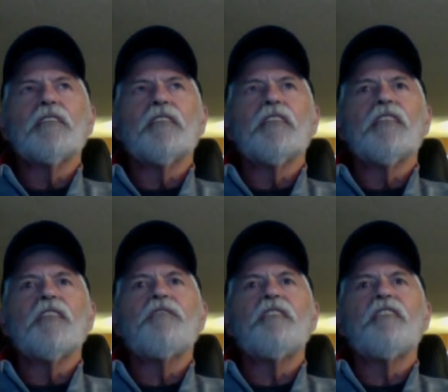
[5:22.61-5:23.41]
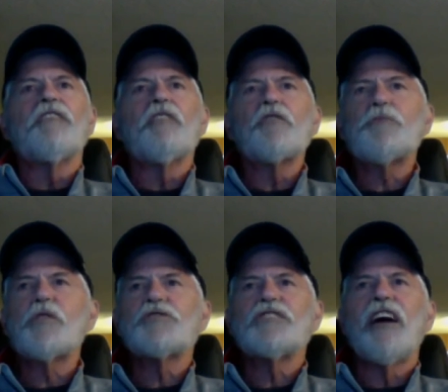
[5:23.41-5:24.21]
the first
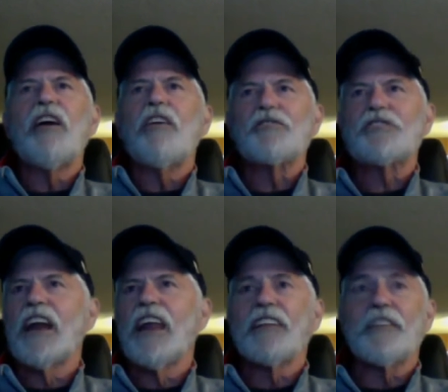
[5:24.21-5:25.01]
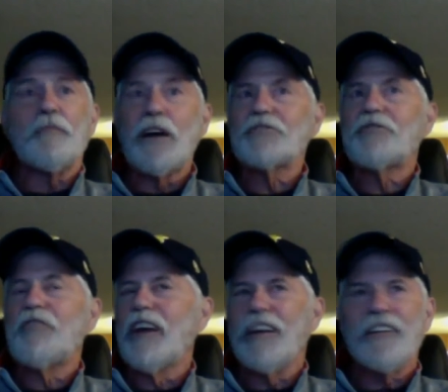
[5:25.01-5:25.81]
person narrator is kind of like the best
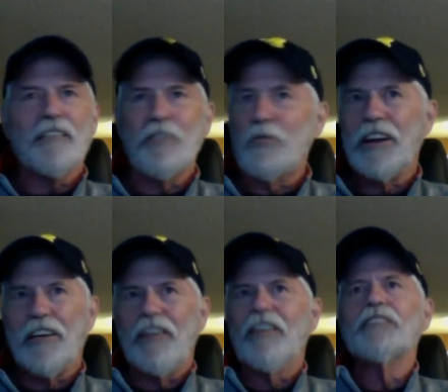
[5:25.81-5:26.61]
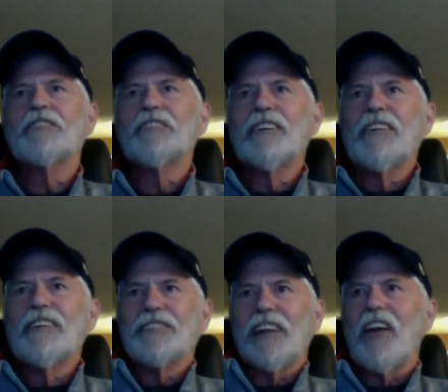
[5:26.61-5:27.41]
friend of the reader.
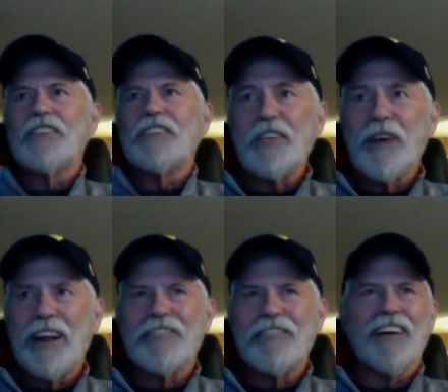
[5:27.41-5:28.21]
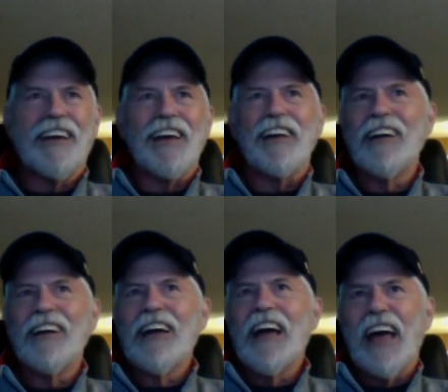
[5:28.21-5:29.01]
It's like, I'll tell you anything,
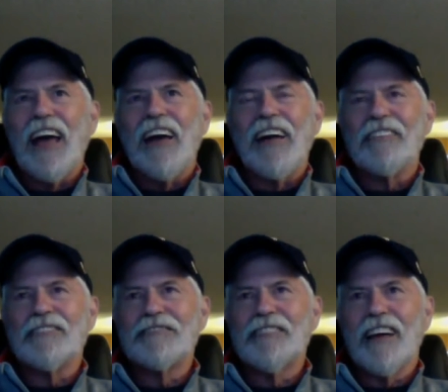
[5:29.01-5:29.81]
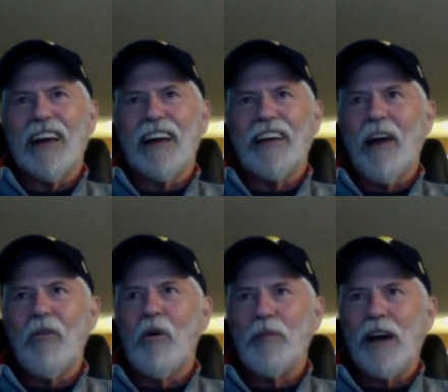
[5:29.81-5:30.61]
and I
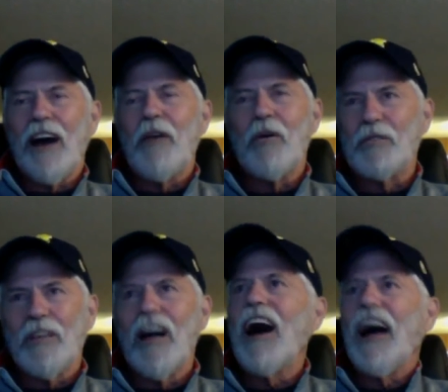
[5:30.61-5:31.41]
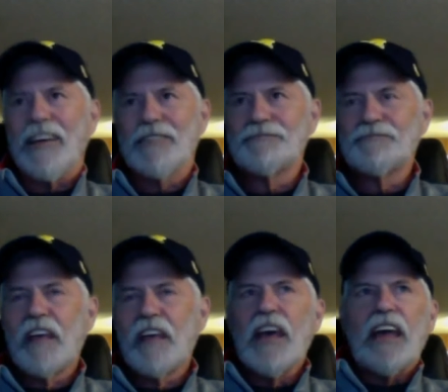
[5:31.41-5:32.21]
won't lie.
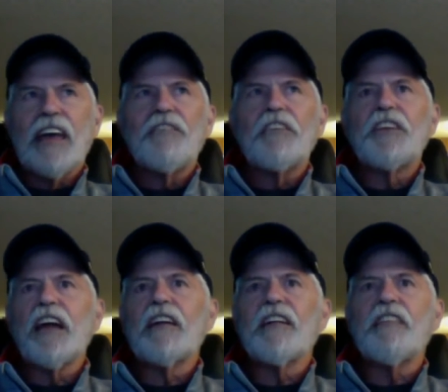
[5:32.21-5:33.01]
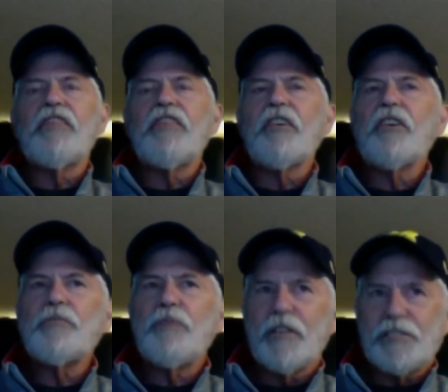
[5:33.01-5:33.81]
If you tell it in
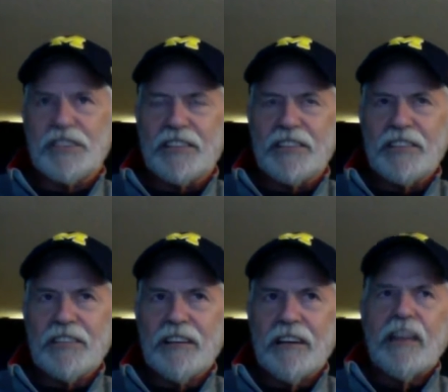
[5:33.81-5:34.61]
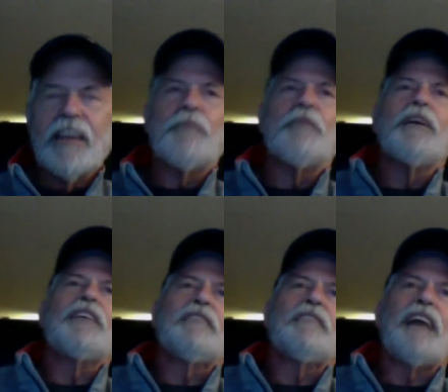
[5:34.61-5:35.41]
third person, it
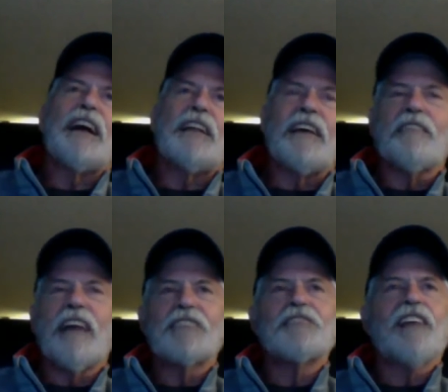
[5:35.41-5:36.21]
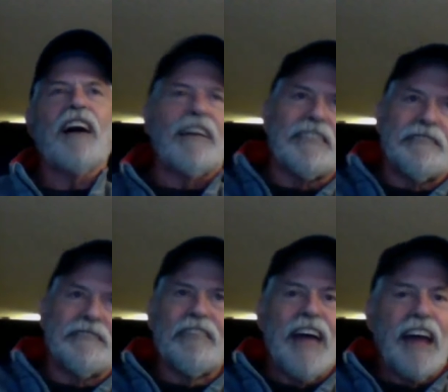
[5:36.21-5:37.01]
means that that's like
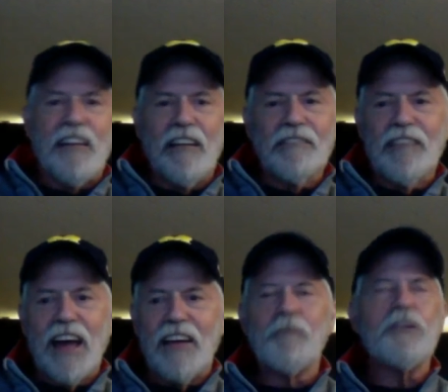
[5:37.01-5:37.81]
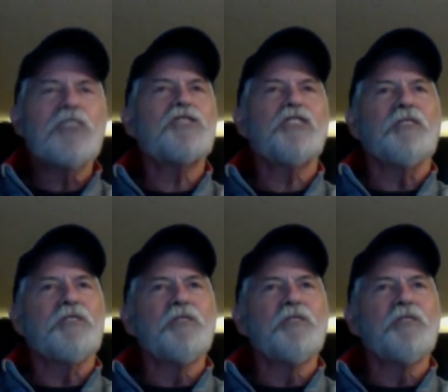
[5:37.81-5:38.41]
that omniscient